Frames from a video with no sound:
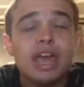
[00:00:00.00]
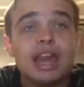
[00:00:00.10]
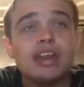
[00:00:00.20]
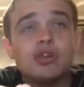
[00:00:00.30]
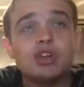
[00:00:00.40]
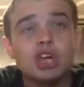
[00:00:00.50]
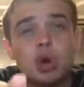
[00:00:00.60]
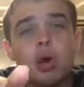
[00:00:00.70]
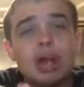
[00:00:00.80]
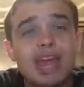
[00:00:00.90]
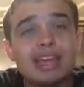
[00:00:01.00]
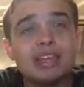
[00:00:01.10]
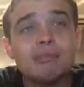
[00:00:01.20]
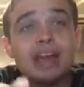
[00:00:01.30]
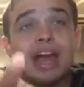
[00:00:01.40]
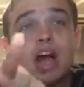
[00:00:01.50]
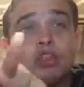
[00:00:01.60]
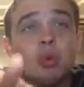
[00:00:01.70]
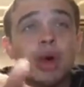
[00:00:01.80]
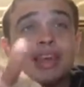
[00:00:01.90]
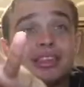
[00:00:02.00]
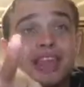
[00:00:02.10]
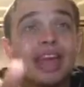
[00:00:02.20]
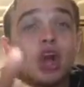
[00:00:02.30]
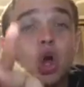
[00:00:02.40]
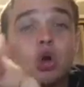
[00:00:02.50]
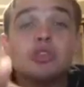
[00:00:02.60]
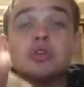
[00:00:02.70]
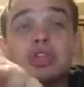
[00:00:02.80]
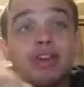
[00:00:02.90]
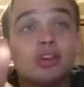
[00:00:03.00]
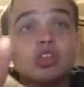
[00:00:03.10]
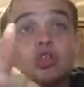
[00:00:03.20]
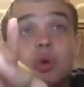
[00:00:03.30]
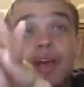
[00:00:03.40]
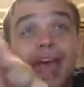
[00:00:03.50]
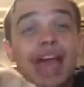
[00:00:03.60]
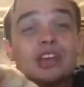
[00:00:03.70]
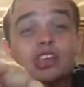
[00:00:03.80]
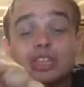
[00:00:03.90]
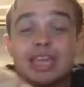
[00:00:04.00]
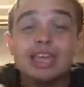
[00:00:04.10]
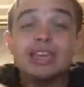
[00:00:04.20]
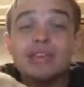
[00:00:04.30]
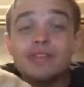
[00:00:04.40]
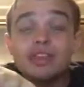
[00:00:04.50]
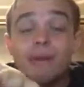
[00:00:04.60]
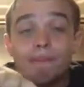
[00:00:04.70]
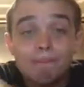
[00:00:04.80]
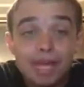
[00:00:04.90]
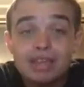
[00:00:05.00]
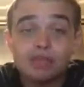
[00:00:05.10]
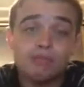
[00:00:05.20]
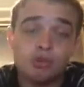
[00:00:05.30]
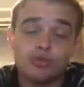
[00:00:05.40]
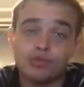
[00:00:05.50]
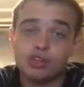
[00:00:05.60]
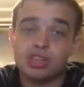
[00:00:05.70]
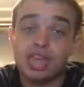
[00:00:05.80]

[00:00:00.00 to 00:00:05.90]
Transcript: and I don't know on X, but otherwise all those characters were actually in even the base Marvel vs.